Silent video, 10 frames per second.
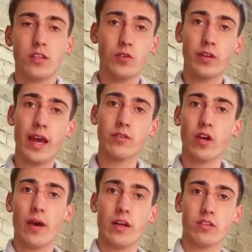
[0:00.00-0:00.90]
You now know
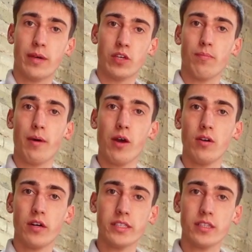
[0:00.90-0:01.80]
how to make your
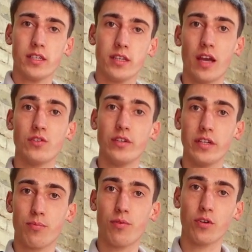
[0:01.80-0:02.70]
bowline, and you need a
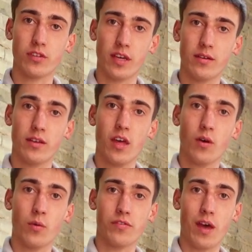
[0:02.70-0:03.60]
prusik
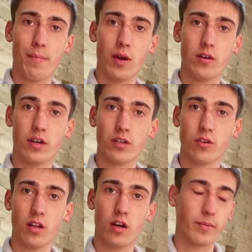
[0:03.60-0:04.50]
with that bowline on
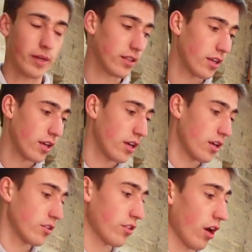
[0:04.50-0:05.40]
climbing.
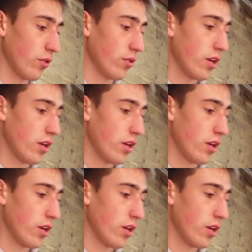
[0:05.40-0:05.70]
So